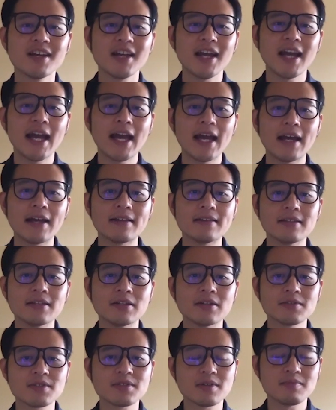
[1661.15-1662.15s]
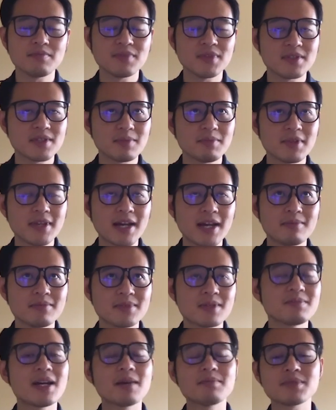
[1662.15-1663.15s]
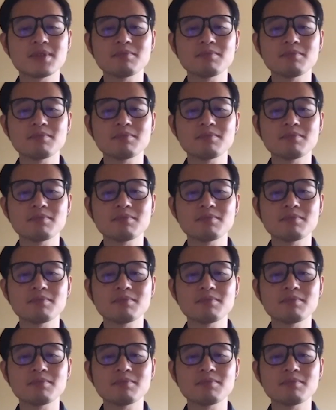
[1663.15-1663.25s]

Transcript: And sometimes